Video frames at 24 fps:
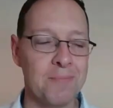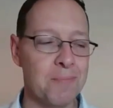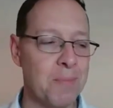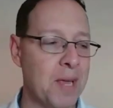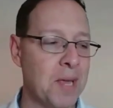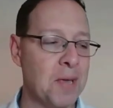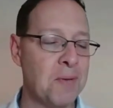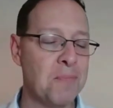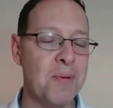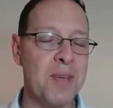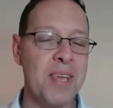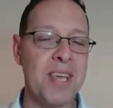
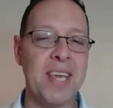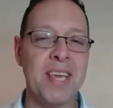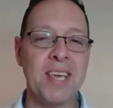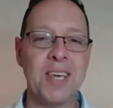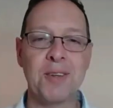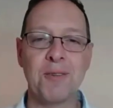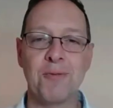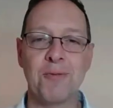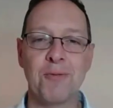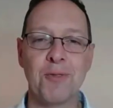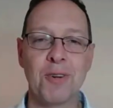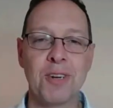may be
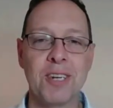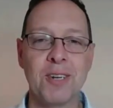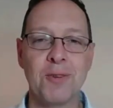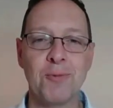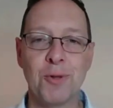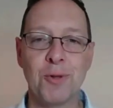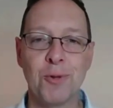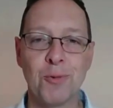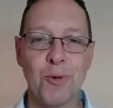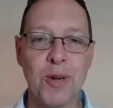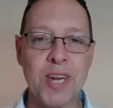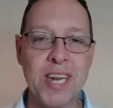confronted
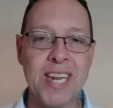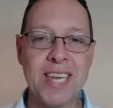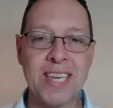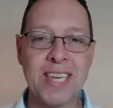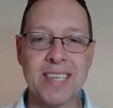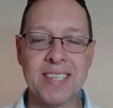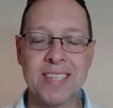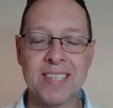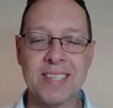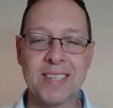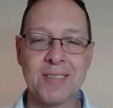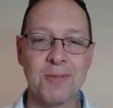with
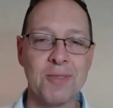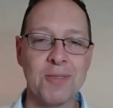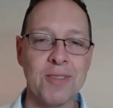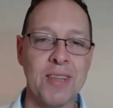readings